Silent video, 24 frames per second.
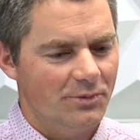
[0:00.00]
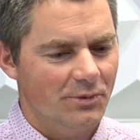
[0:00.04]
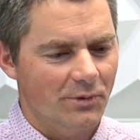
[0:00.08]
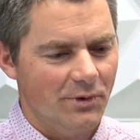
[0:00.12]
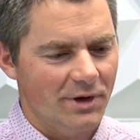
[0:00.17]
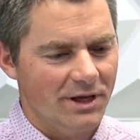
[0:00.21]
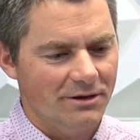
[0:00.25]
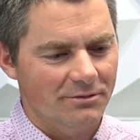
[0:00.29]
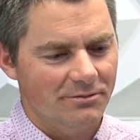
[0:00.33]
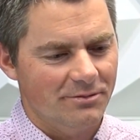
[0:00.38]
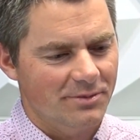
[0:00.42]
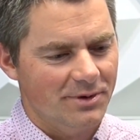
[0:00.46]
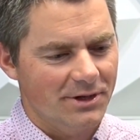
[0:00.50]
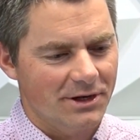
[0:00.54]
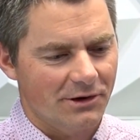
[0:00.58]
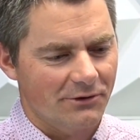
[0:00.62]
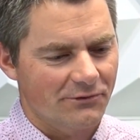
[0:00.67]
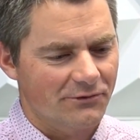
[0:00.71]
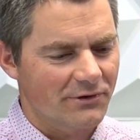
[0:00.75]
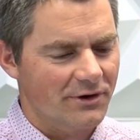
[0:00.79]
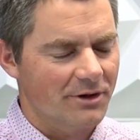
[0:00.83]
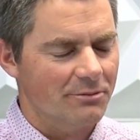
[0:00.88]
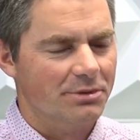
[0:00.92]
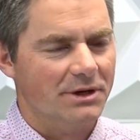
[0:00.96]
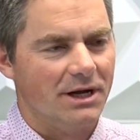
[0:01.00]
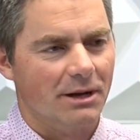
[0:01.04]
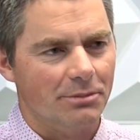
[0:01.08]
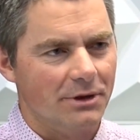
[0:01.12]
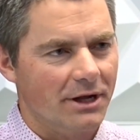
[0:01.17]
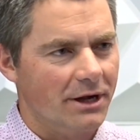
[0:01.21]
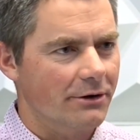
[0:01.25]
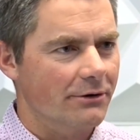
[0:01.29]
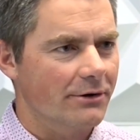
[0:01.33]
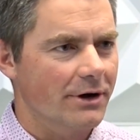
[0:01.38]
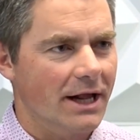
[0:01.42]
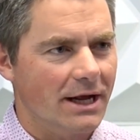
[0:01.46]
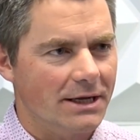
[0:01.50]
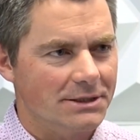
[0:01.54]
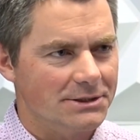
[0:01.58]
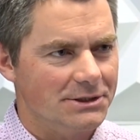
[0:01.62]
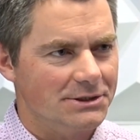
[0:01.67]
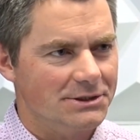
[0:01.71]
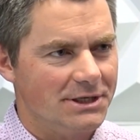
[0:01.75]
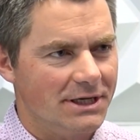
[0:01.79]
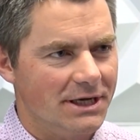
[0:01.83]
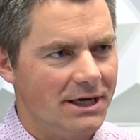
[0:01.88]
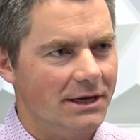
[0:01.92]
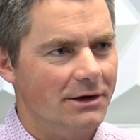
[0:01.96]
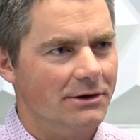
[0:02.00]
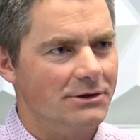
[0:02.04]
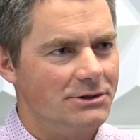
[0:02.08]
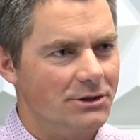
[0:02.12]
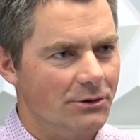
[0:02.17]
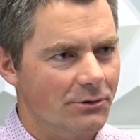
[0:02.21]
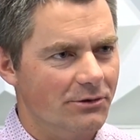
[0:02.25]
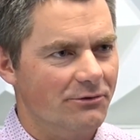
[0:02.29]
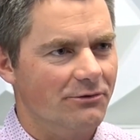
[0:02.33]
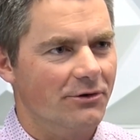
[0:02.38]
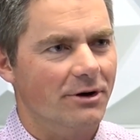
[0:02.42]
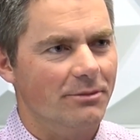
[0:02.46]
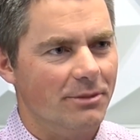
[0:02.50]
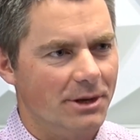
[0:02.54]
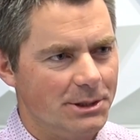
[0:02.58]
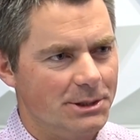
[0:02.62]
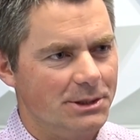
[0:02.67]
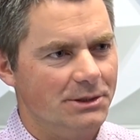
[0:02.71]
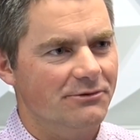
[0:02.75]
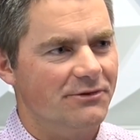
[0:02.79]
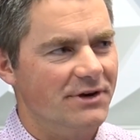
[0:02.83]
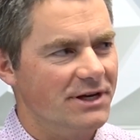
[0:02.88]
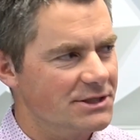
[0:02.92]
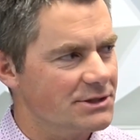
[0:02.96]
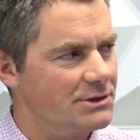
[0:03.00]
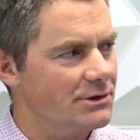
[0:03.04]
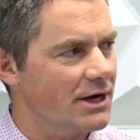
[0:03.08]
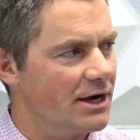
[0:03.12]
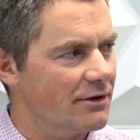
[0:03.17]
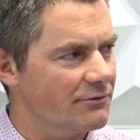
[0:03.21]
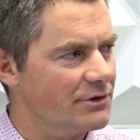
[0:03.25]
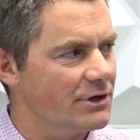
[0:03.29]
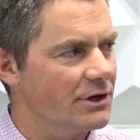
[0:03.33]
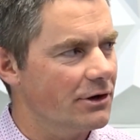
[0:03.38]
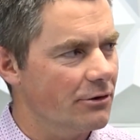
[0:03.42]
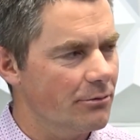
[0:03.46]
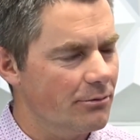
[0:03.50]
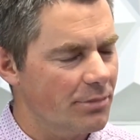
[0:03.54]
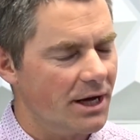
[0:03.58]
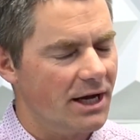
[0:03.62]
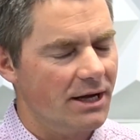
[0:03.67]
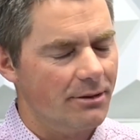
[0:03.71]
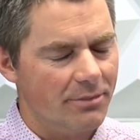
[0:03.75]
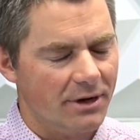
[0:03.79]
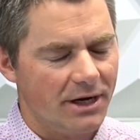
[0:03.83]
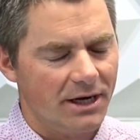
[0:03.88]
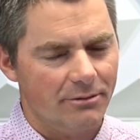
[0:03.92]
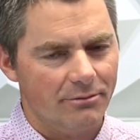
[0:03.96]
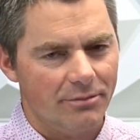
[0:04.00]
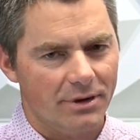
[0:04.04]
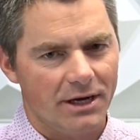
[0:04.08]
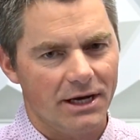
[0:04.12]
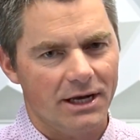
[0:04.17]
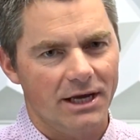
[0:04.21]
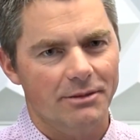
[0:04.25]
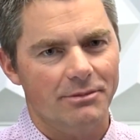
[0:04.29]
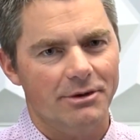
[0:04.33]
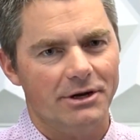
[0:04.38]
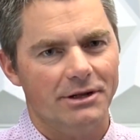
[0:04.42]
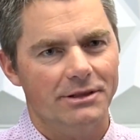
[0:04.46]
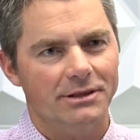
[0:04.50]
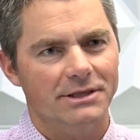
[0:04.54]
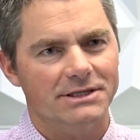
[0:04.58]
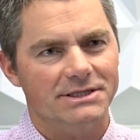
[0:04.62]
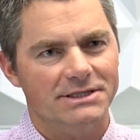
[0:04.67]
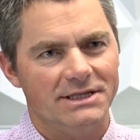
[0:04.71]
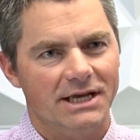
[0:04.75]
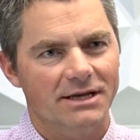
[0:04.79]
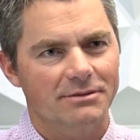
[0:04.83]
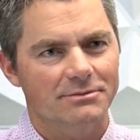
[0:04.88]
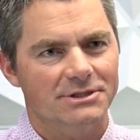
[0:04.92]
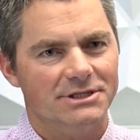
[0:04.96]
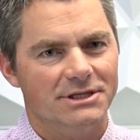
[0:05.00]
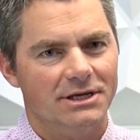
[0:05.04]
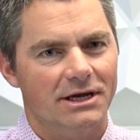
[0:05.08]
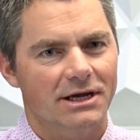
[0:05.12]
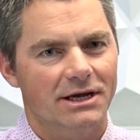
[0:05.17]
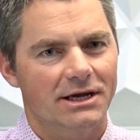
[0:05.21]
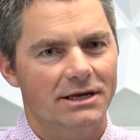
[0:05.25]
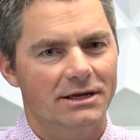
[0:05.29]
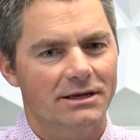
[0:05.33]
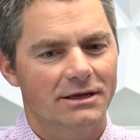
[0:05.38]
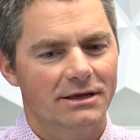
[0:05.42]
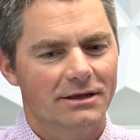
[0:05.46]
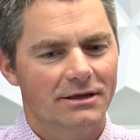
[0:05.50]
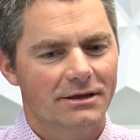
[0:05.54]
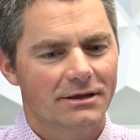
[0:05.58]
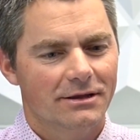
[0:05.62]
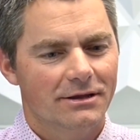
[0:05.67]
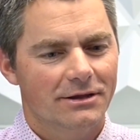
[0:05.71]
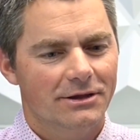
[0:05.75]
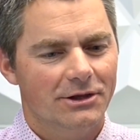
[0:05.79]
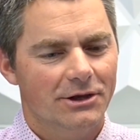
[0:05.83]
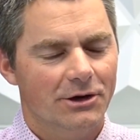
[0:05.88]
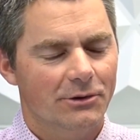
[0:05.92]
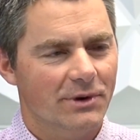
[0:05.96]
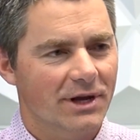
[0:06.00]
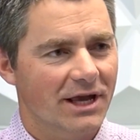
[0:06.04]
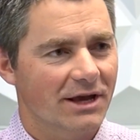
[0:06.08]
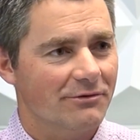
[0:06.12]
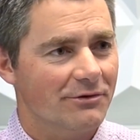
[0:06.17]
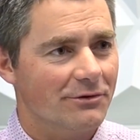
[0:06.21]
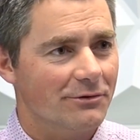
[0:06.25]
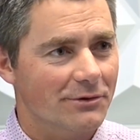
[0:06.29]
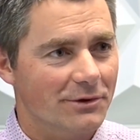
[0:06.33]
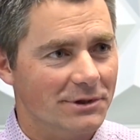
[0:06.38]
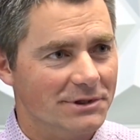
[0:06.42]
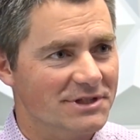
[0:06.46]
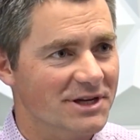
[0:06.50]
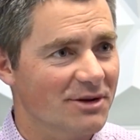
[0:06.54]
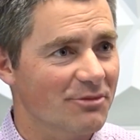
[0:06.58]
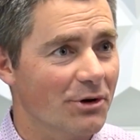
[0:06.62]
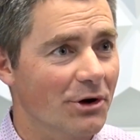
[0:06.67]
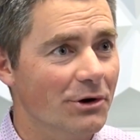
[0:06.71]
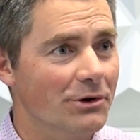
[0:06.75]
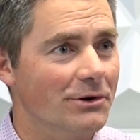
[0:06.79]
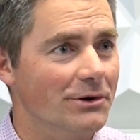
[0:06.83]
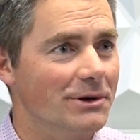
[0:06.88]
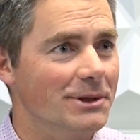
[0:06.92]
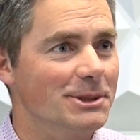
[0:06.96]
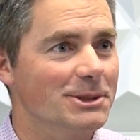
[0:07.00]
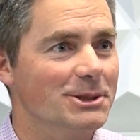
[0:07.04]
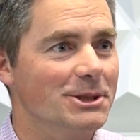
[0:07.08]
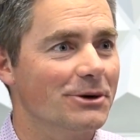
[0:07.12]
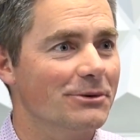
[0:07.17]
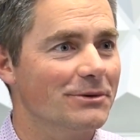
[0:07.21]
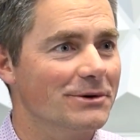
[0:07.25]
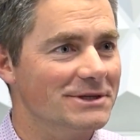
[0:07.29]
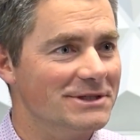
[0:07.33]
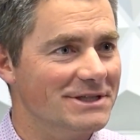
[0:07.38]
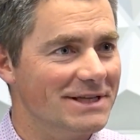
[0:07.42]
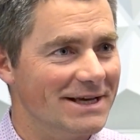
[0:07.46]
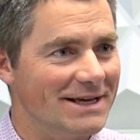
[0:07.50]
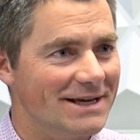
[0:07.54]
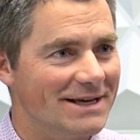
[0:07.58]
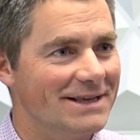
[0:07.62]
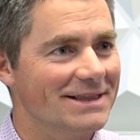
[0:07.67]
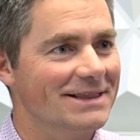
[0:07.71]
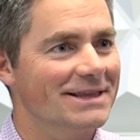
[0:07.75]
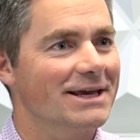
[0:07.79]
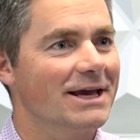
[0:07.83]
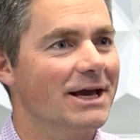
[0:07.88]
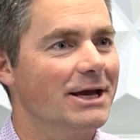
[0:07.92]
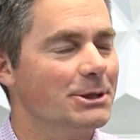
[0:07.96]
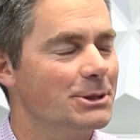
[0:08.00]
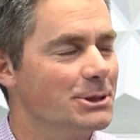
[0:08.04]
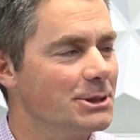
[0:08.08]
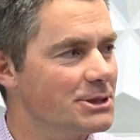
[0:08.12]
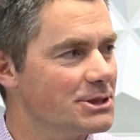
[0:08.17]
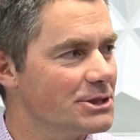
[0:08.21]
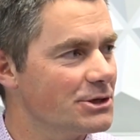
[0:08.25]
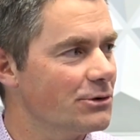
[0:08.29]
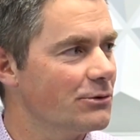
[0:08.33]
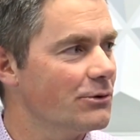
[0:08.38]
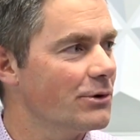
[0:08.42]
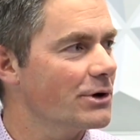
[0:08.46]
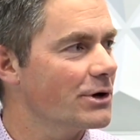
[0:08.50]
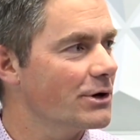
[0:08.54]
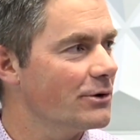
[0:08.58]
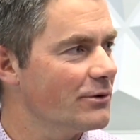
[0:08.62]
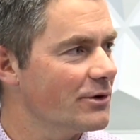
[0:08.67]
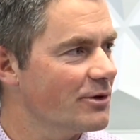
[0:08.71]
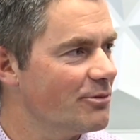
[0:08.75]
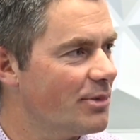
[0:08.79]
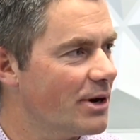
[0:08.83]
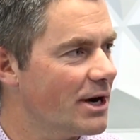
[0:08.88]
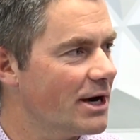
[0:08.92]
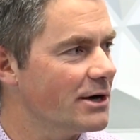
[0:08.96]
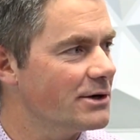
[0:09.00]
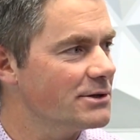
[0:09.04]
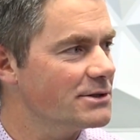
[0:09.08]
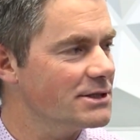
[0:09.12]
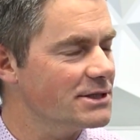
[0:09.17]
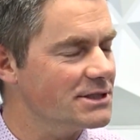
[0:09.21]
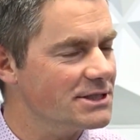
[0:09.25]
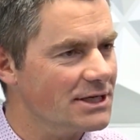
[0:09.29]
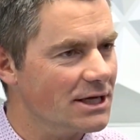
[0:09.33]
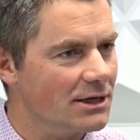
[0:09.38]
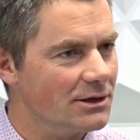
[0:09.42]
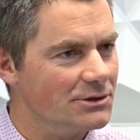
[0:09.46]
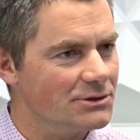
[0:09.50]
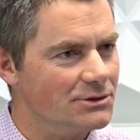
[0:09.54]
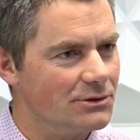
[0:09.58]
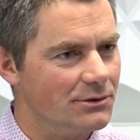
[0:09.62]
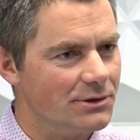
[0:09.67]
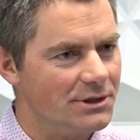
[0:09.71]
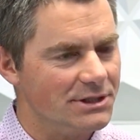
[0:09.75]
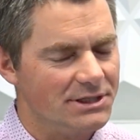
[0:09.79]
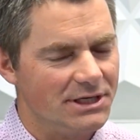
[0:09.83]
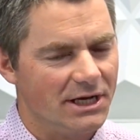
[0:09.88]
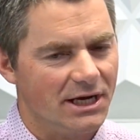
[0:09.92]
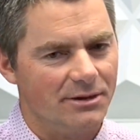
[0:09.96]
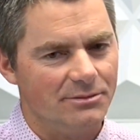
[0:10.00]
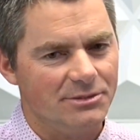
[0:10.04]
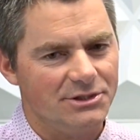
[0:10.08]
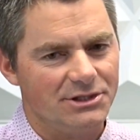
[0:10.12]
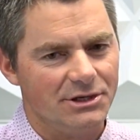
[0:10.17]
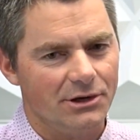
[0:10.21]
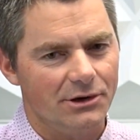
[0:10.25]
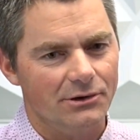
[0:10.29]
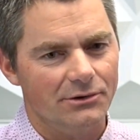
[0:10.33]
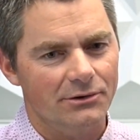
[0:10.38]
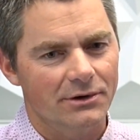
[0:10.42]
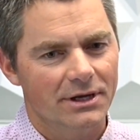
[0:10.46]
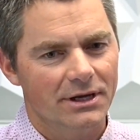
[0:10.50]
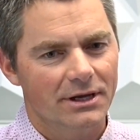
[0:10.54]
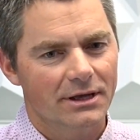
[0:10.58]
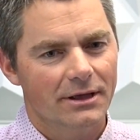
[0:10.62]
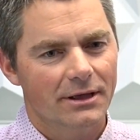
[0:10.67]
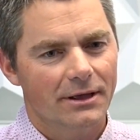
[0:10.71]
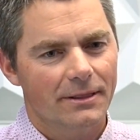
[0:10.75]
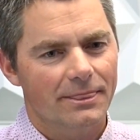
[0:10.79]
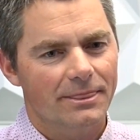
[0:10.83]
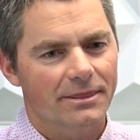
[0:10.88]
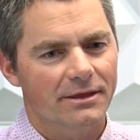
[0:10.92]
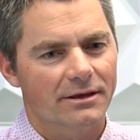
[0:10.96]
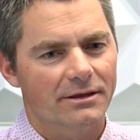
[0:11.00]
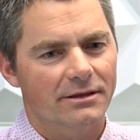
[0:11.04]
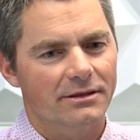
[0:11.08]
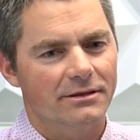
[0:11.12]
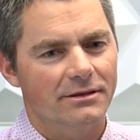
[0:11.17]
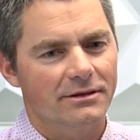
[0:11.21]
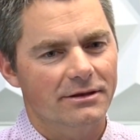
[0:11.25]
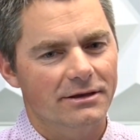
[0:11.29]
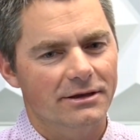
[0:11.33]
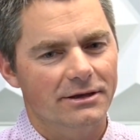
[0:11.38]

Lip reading: we, flip a couple of hundred houses a year. So we're very much investor, have to go buy. But on the same side, we have a real estate brokerage. So we're seeing the agents that are working with buyers and sellers all the time. So that,